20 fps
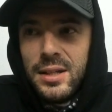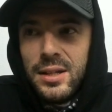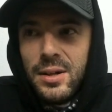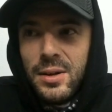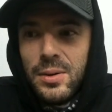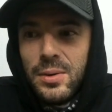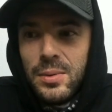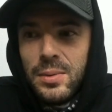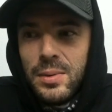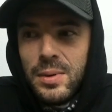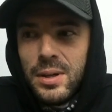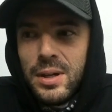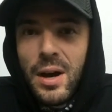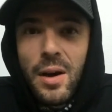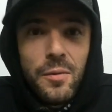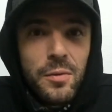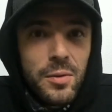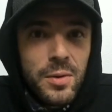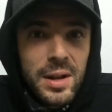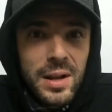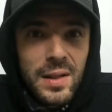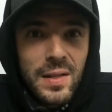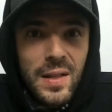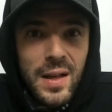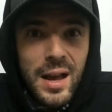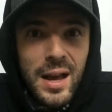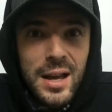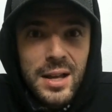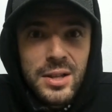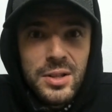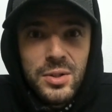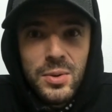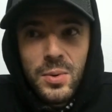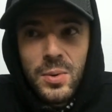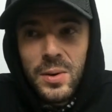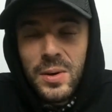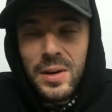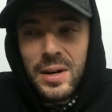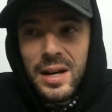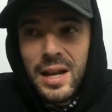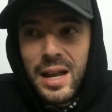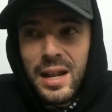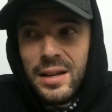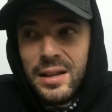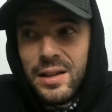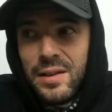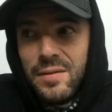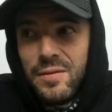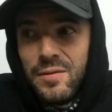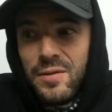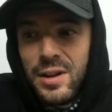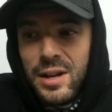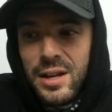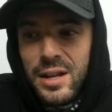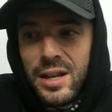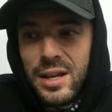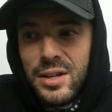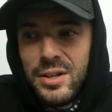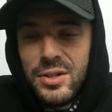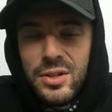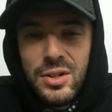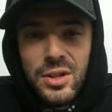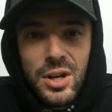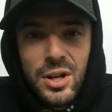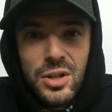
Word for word: you know, comforting lies or inconvenient